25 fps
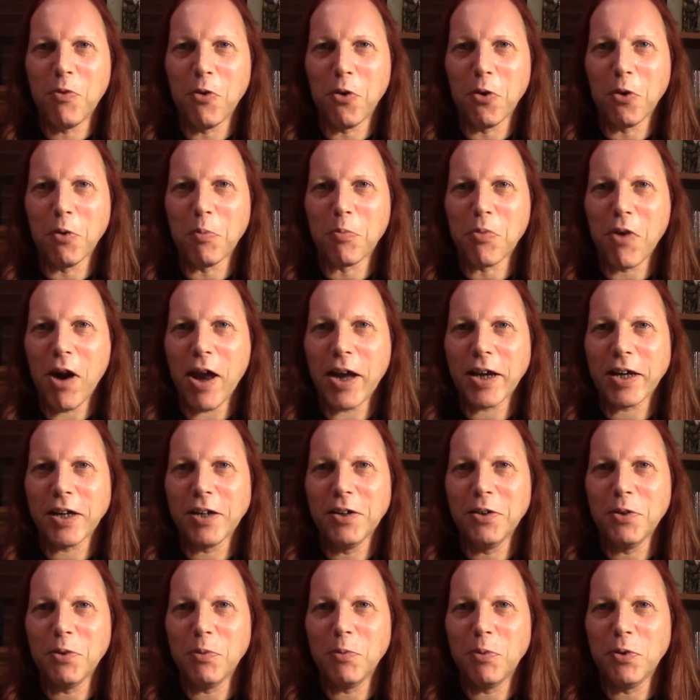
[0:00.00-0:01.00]
for Royal
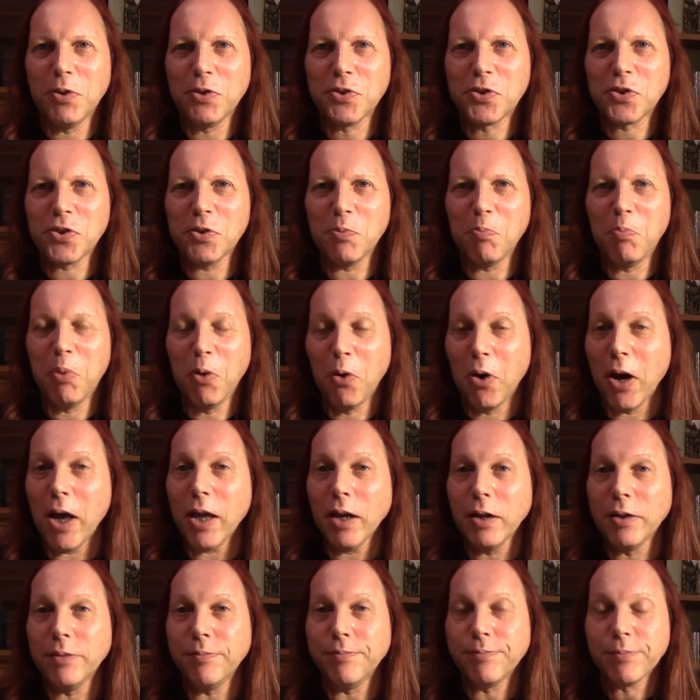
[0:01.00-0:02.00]
Brackler was Port
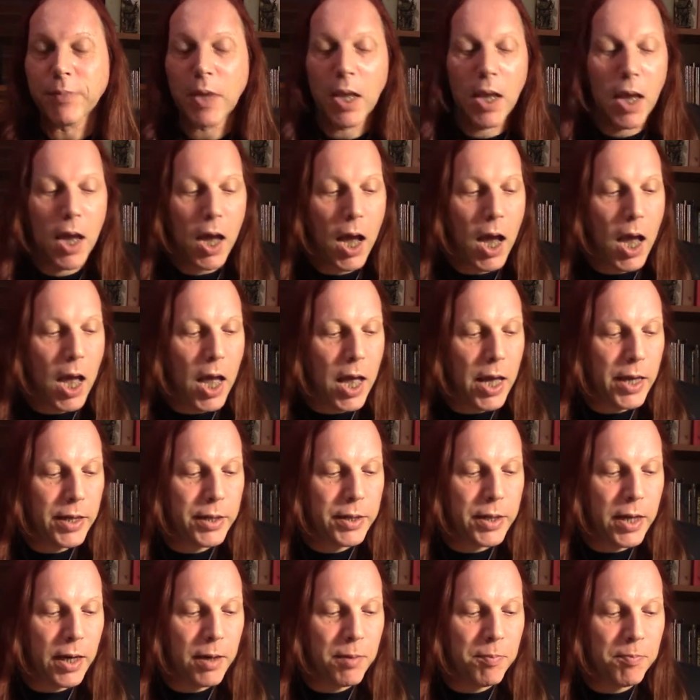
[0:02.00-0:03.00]
Ellen.
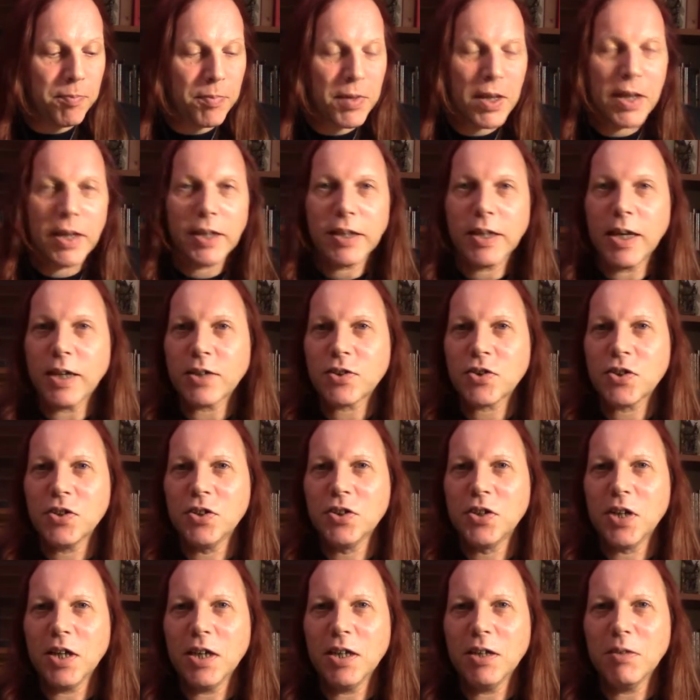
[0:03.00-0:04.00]
And yes,
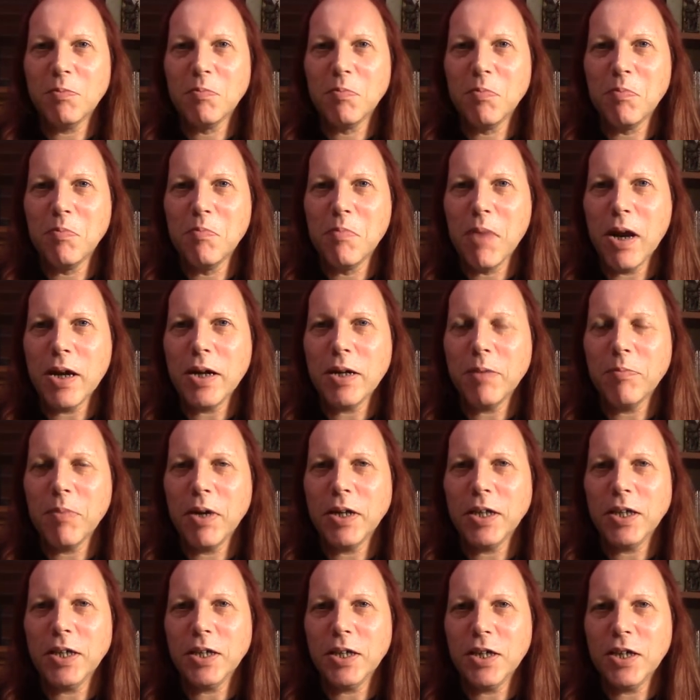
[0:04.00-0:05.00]
indeed, many,
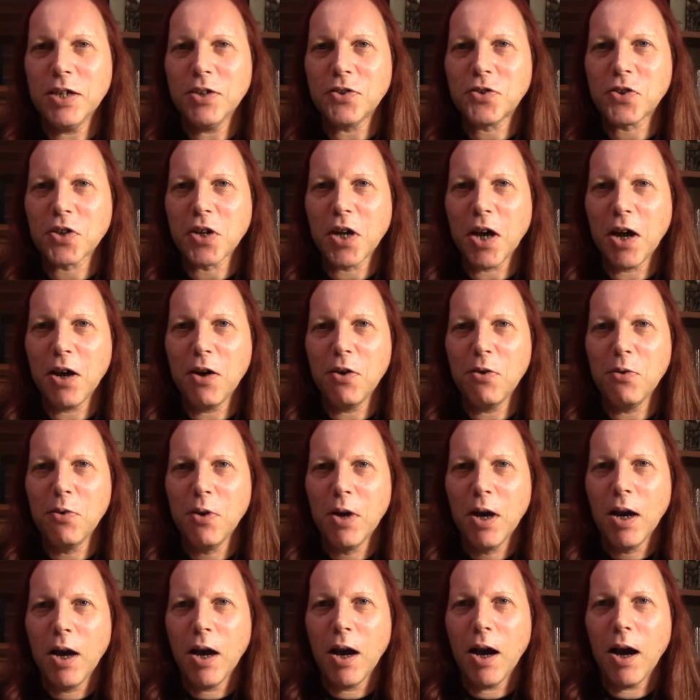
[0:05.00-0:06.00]
many years ago,
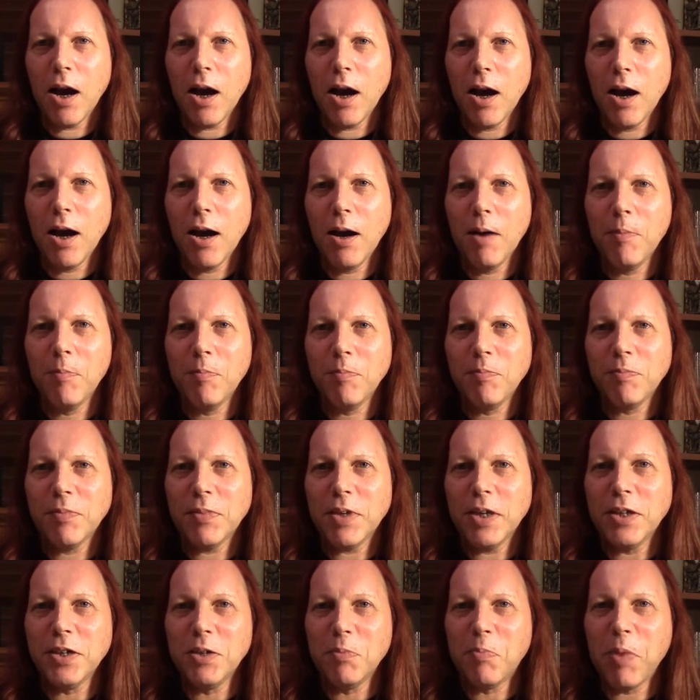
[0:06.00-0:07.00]

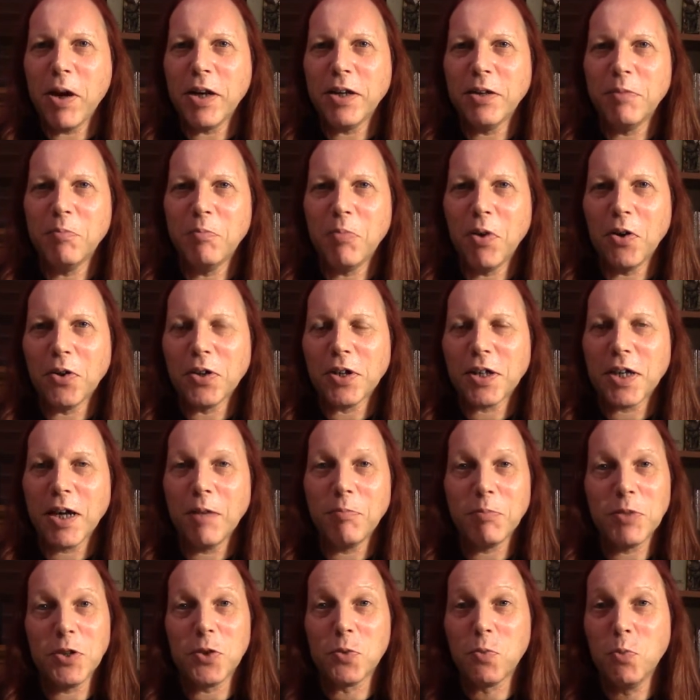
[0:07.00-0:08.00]
independent bottling
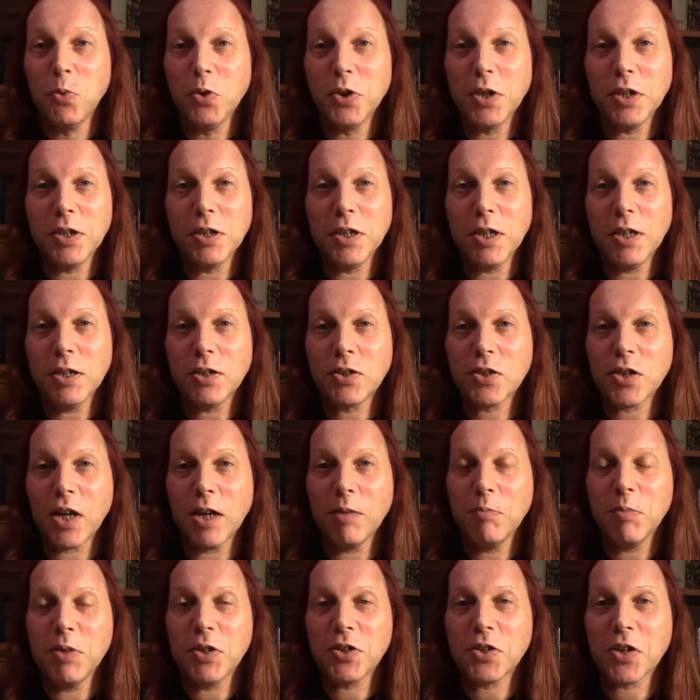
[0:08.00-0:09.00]
companies would indeed
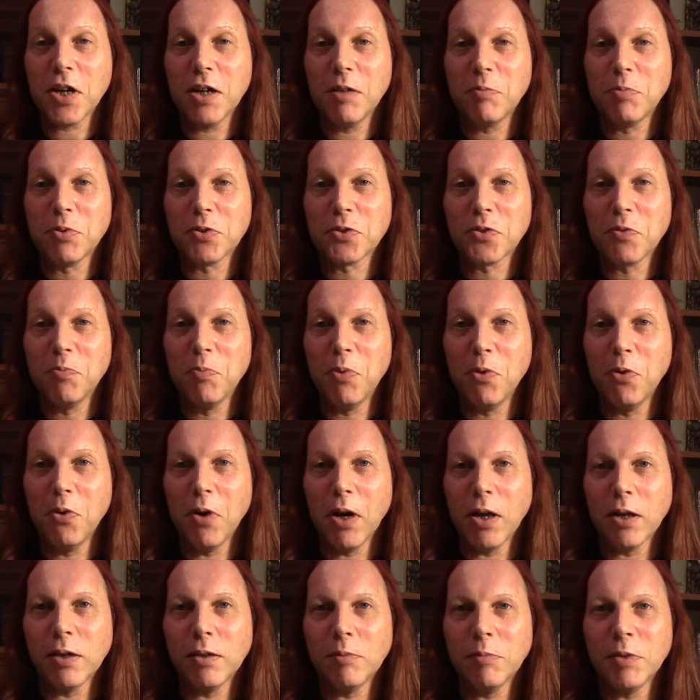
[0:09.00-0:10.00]
send me samples of Port
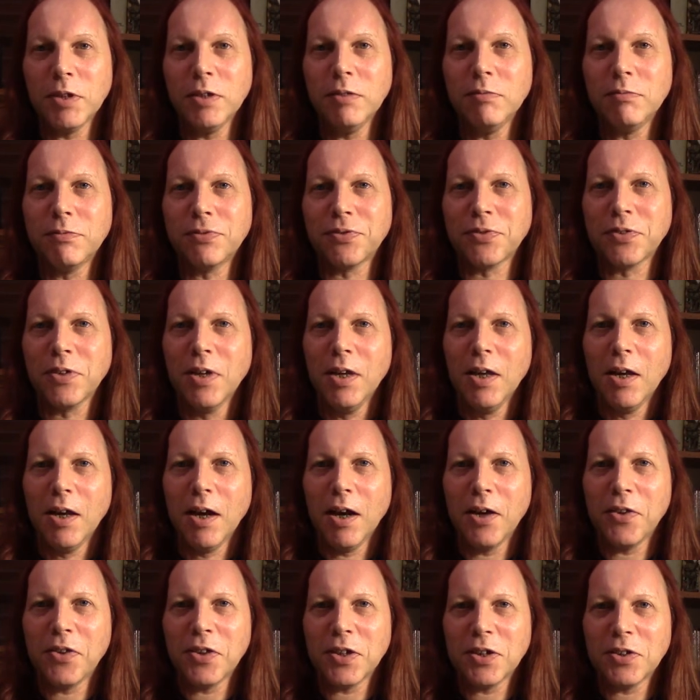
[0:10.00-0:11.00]
Ellen. I mean,
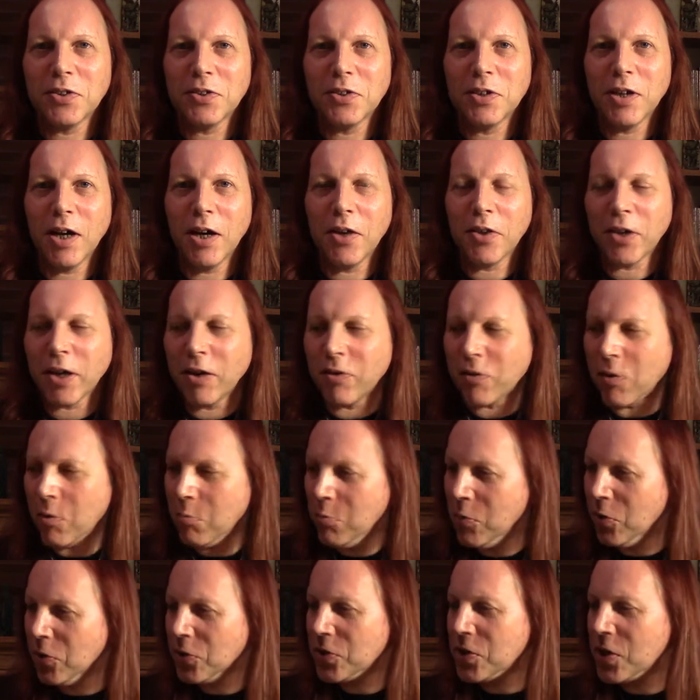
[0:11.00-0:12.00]
I think I've got
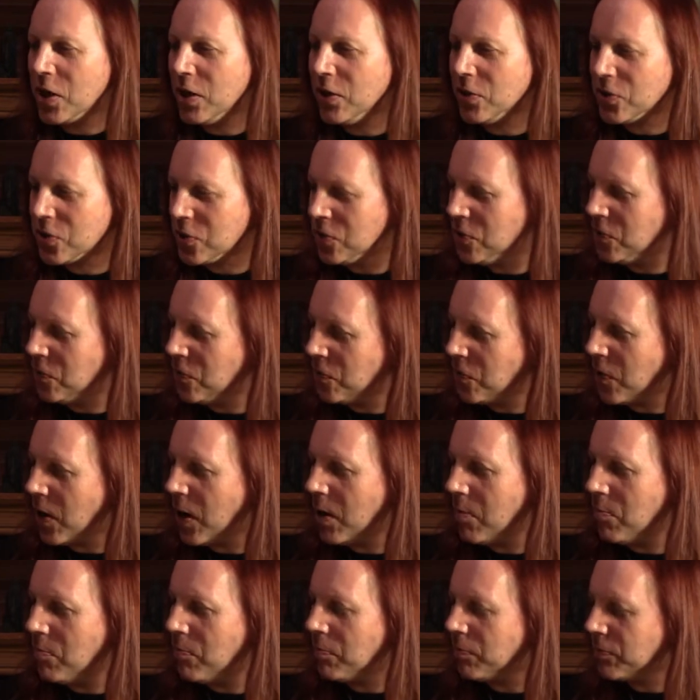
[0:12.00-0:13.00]
more chance of
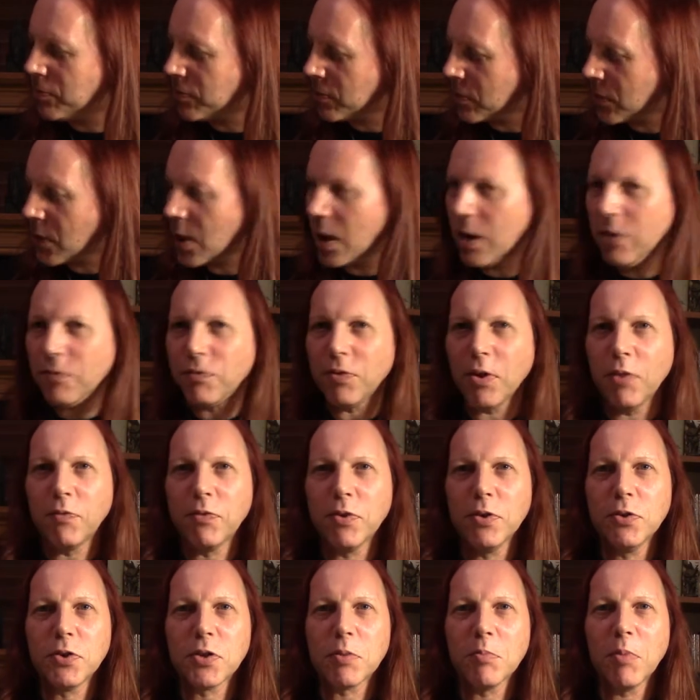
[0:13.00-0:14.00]

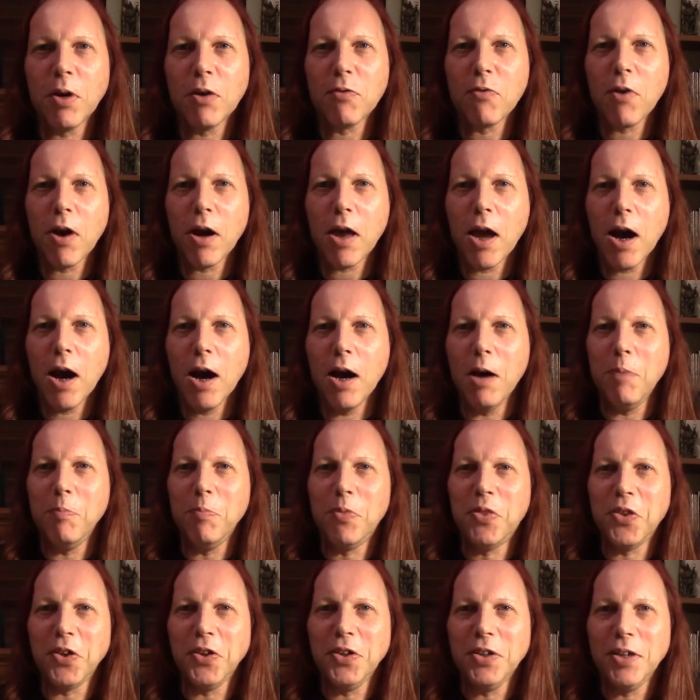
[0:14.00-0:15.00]
losing my right arm
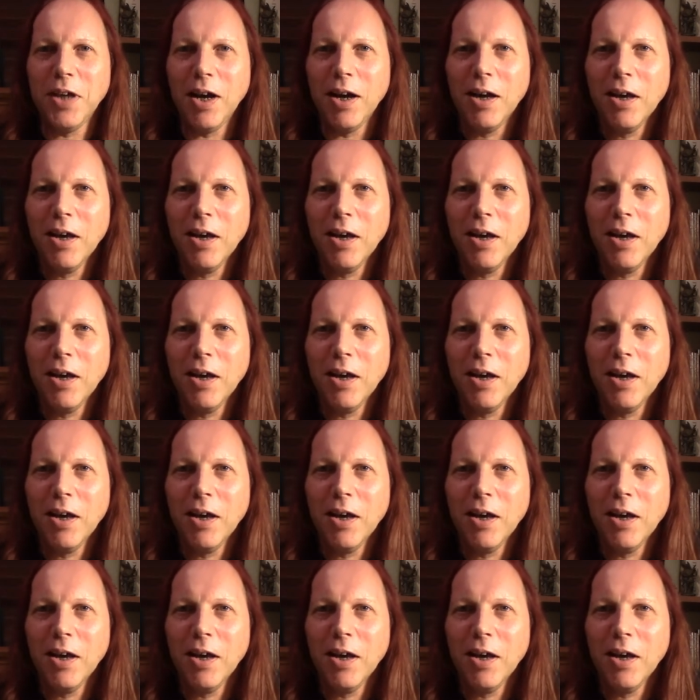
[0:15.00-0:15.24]
than